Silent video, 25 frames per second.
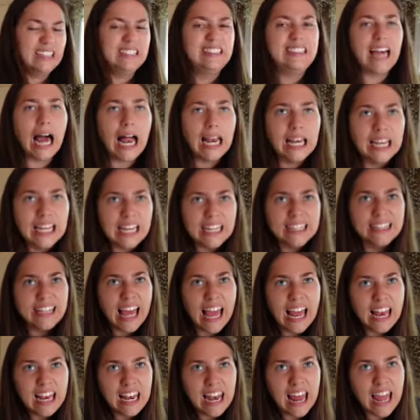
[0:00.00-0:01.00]

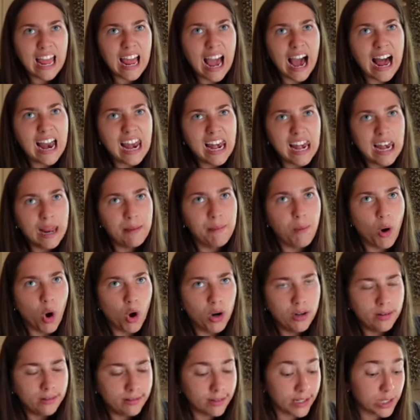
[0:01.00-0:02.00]
Tagliatelle al
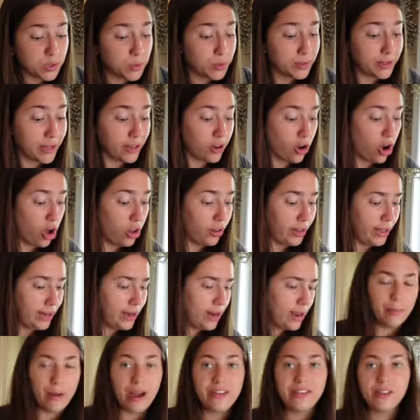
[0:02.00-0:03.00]
limon, that's what they call it.
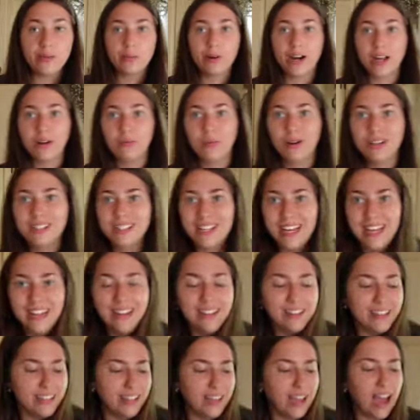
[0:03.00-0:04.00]
And then when I went to
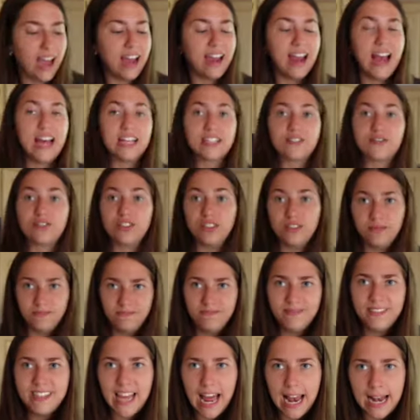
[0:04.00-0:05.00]
Italy, I asked for
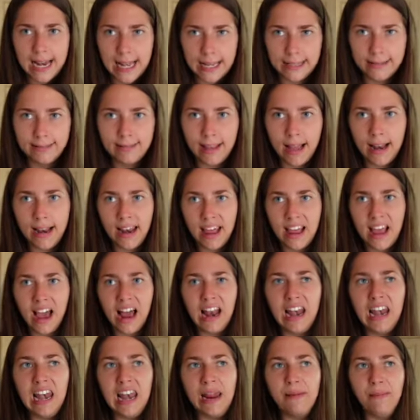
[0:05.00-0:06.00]
tagliatelle
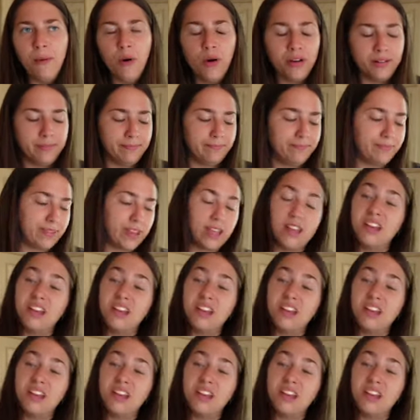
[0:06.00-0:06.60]
al limon.